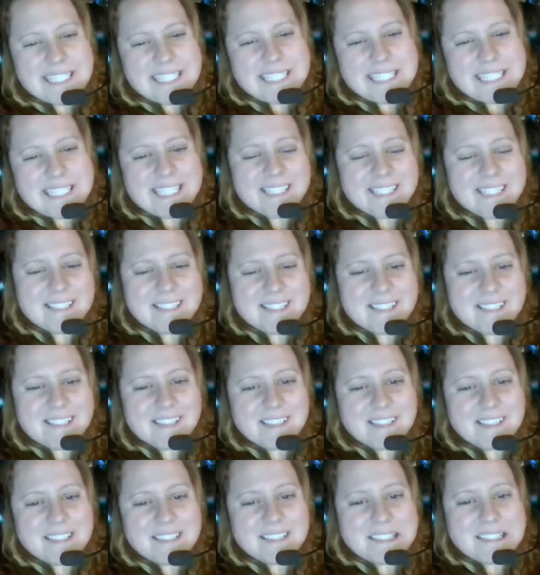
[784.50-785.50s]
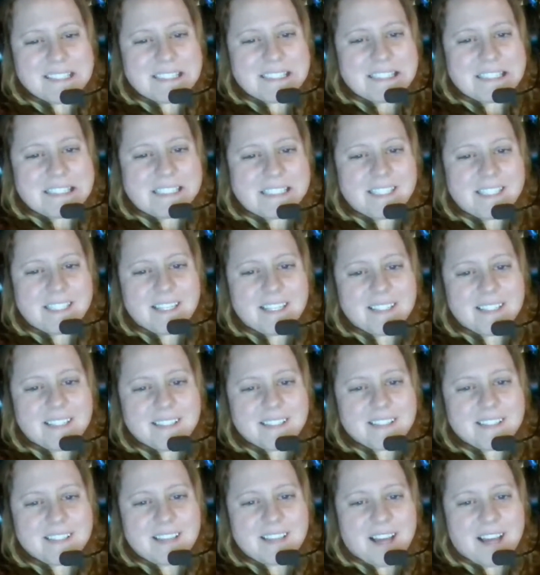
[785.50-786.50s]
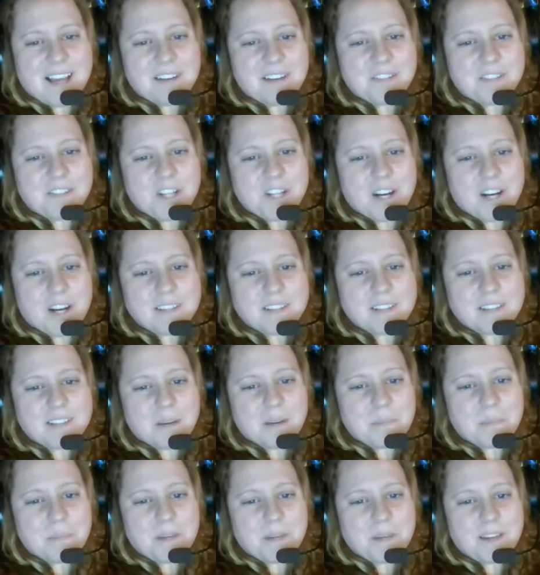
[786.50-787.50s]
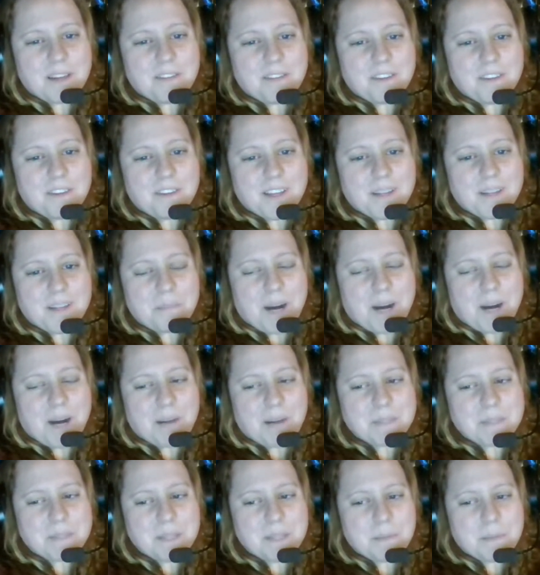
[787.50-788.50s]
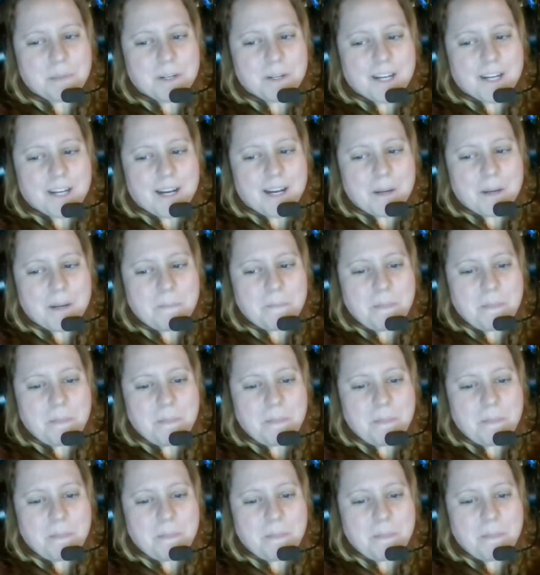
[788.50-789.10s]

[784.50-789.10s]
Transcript: it's it's kind of a toss up if it pops up or not.